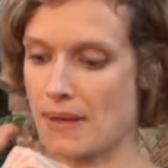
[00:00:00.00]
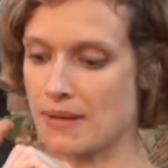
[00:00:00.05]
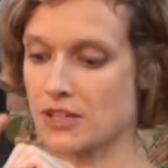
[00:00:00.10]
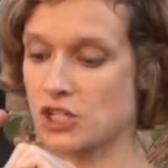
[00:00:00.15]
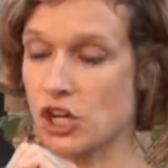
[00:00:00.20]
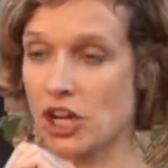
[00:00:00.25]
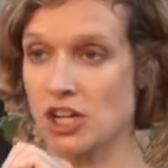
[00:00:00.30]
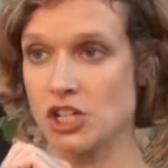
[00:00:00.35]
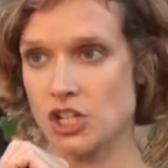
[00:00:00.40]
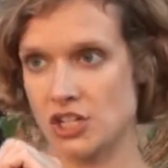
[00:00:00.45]

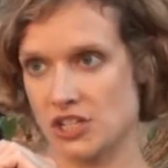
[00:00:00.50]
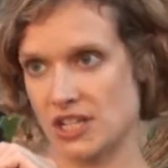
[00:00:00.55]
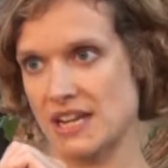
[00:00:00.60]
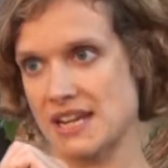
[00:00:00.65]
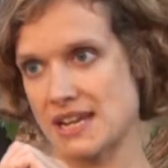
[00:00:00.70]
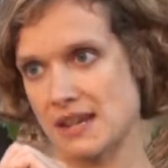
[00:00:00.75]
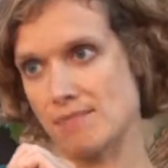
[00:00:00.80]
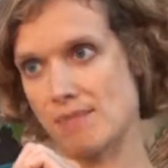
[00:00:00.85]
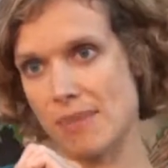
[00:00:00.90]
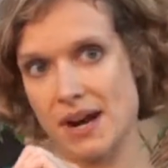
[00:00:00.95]
changes
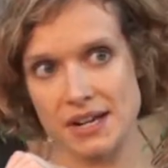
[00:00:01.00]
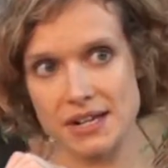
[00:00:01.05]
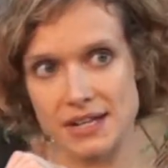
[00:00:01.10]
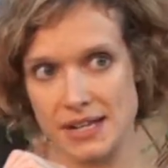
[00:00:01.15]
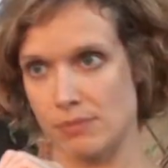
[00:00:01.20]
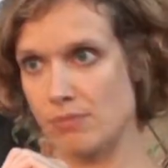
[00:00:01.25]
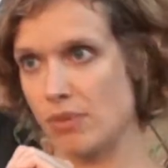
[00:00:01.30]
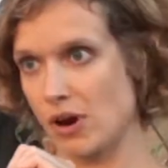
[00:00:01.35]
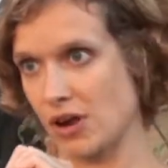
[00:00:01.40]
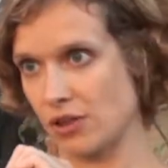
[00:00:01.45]
in the
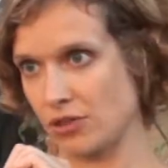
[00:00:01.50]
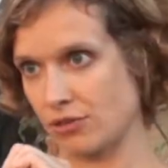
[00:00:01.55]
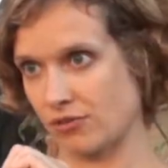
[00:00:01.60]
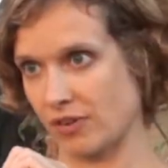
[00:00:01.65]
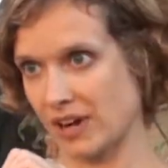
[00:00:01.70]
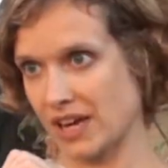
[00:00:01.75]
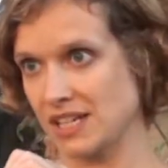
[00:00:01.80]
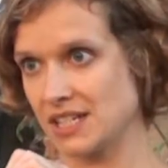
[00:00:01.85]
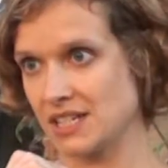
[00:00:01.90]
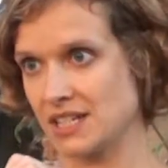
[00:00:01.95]
monthly birth
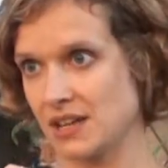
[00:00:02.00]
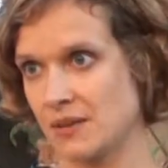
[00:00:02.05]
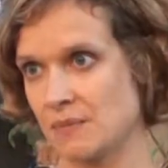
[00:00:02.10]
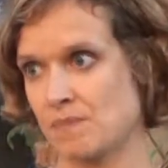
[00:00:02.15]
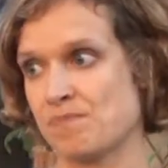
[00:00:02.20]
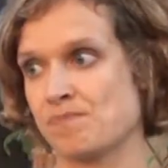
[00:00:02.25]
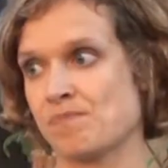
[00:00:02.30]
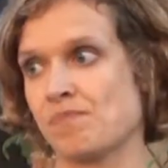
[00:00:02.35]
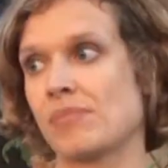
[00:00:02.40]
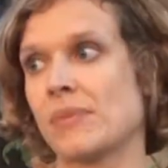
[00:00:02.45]
rate,
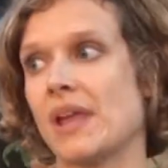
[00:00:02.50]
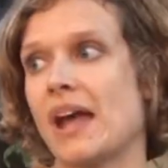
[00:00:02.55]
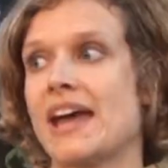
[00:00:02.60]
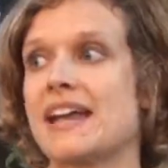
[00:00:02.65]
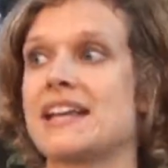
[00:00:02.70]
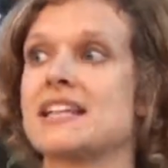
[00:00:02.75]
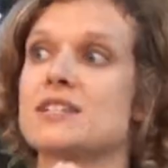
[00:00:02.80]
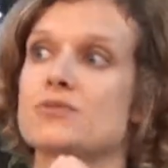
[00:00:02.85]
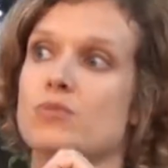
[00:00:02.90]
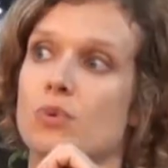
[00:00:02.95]

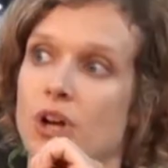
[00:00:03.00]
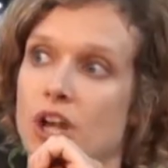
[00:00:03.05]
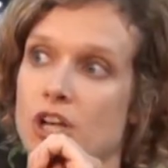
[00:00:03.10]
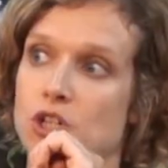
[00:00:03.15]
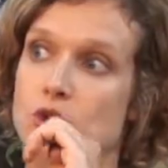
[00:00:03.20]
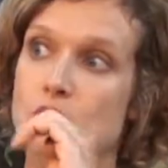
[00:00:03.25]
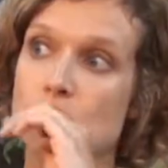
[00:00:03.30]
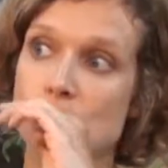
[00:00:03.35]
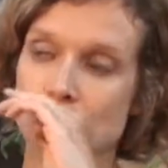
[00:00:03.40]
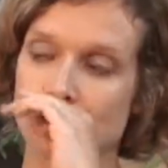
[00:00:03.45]
and what I
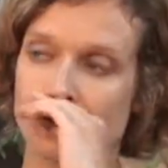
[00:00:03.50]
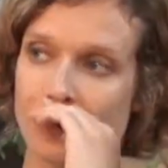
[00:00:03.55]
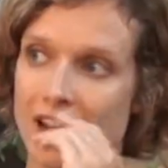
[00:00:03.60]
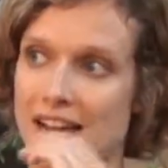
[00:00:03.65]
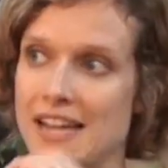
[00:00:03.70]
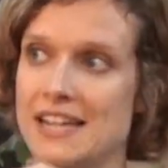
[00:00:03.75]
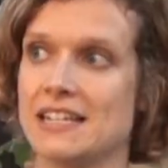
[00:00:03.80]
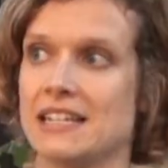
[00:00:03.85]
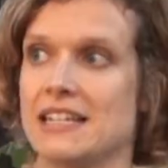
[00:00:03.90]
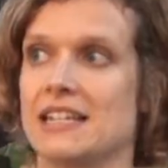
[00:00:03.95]
do
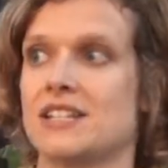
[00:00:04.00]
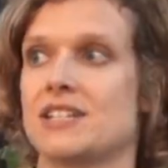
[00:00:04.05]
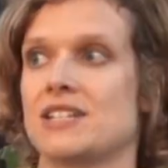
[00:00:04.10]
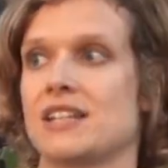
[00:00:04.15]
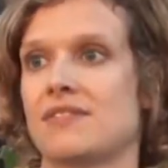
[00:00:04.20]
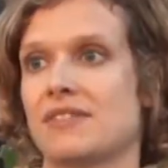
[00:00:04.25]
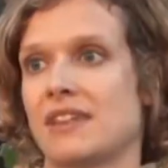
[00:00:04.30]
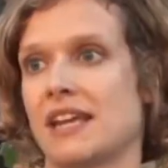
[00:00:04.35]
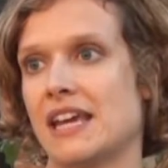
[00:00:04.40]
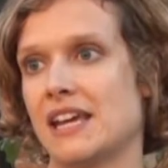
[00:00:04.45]
find is
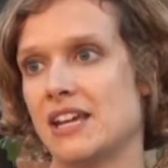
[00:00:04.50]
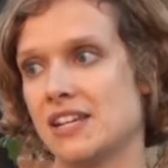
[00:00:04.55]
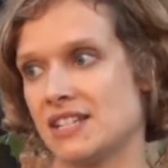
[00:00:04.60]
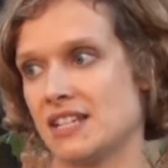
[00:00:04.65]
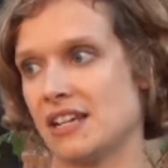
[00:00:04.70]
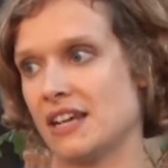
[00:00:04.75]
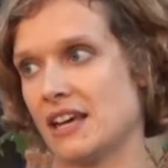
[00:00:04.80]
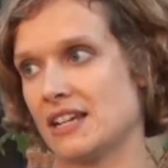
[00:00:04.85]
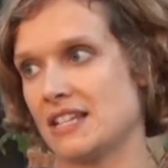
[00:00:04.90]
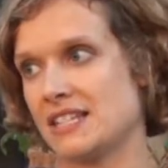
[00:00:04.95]
that there is
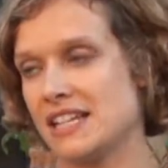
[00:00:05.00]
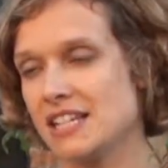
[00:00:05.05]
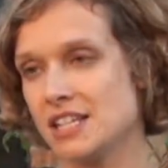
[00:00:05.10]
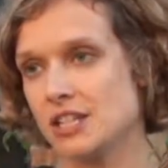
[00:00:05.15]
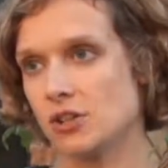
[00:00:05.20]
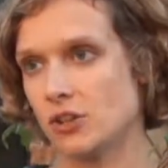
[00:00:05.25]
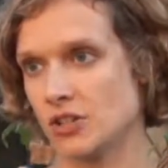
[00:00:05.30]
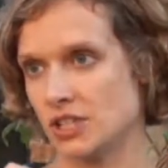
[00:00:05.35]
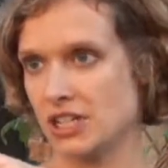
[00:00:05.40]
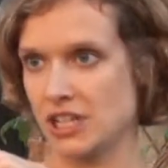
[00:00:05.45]
a
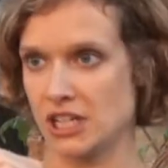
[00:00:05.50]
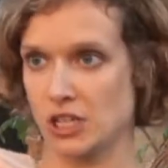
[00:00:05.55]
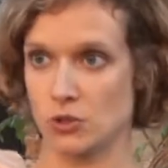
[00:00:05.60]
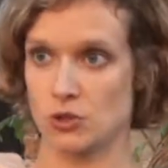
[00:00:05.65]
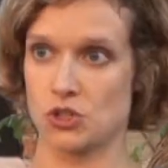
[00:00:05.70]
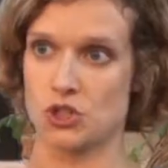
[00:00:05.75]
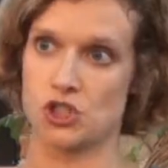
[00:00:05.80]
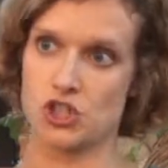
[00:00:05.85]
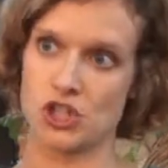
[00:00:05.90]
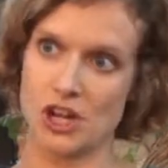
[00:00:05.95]

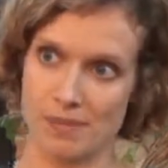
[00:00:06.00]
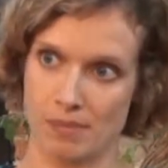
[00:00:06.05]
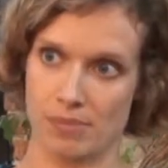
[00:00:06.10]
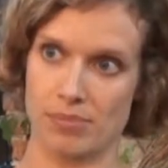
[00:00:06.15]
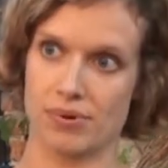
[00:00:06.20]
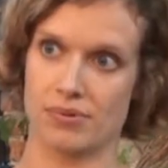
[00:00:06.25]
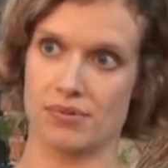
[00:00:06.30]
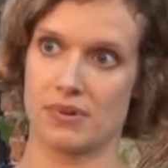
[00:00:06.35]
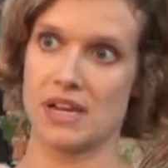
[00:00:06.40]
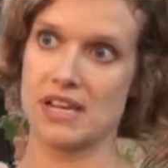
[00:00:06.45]
discontinuous jump
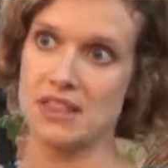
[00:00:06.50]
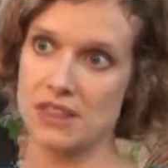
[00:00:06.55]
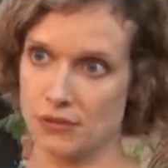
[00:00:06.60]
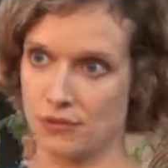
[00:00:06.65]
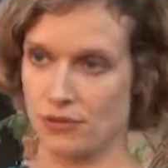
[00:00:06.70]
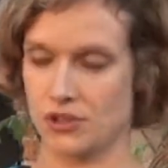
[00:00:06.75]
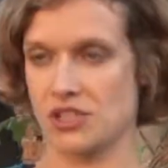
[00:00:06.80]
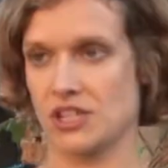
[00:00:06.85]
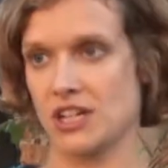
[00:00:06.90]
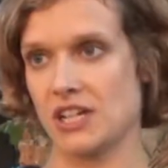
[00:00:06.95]
in the
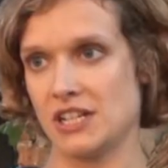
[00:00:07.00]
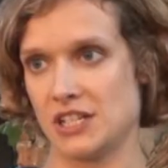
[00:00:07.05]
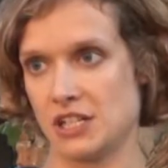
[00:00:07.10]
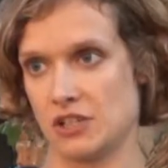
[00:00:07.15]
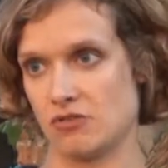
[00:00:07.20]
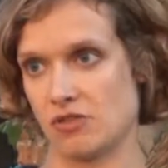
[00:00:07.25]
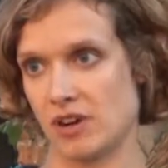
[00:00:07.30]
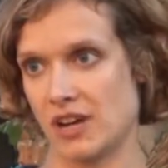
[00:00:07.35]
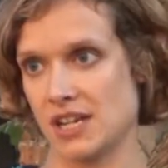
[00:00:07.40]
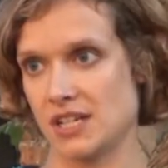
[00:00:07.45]

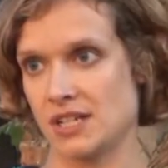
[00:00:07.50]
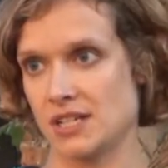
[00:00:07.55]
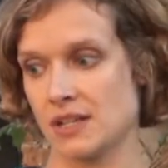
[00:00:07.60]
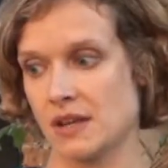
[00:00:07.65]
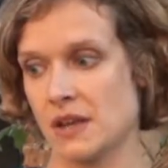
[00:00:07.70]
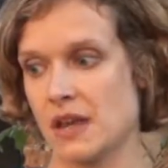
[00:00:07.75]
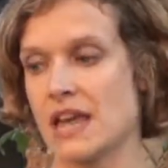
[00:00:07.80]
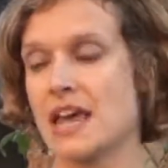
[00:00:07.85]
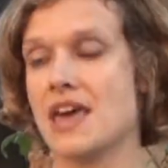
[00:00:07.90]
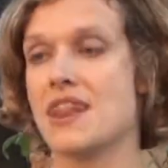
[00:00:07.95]
fertility rate
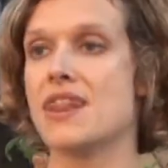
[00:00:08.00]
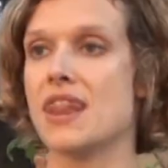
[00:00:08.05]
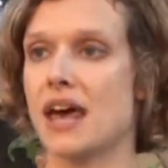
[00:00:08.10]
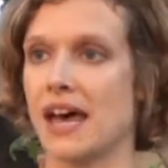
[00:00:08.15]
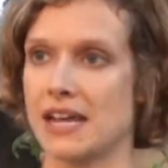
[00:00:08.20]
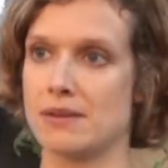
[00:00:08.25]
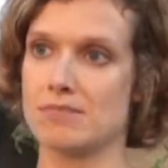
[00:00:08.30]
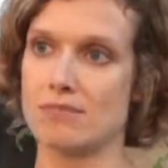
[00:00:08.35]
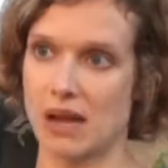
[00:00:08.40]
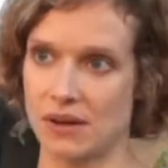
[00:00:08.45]

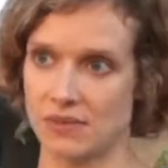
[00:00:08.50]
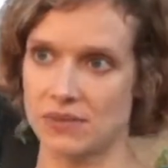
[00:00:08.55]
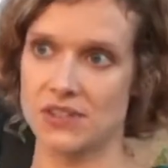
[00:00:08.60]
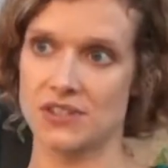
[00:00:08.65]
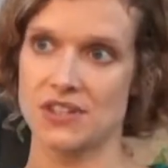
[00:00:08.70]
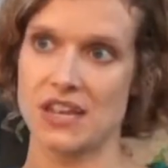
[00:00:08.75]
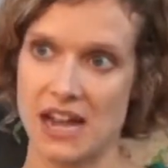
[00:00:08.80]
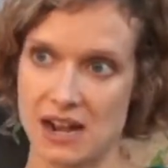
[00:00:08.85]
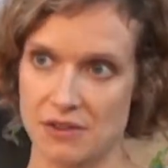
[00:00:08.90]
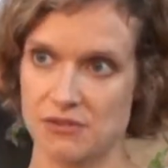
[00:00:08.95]
9
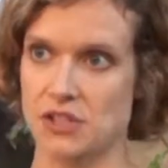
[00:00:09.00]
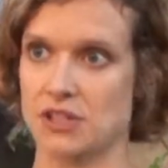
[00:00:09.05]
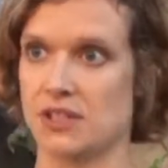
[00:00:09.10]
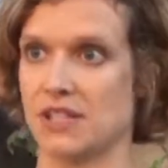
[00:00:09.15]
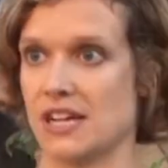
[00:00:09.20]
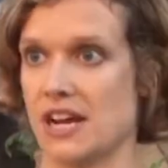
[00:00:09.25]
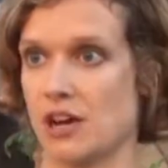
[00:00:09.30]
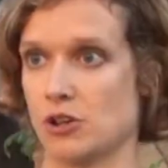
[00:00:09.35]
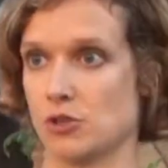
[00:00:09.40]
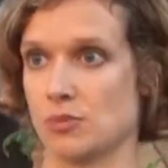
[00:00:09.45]
months after the
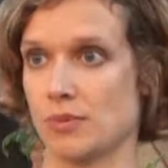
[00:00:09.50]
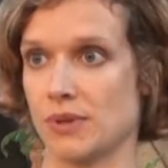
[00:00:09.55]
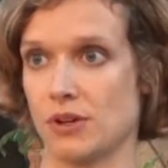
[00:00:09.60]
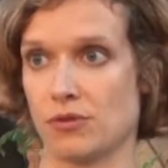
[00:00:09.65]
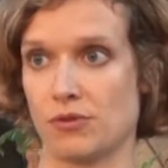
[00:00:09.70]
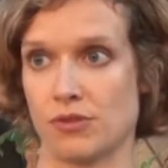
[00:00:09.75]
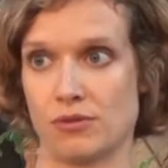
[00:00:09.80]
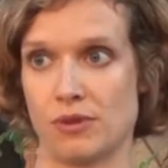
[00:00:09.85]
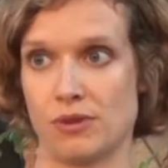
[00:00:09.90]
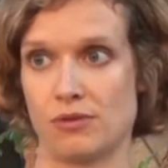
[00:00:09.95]
announcement
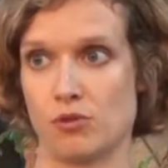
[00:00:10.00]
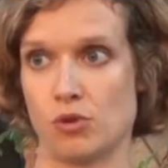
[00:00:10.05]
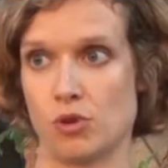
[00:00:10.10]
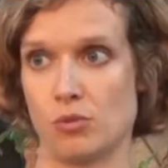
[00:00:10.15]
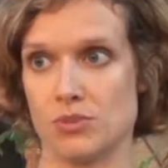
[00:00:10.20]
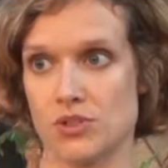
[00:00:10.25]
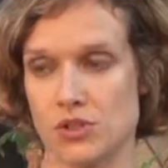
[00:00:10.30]
of the reform.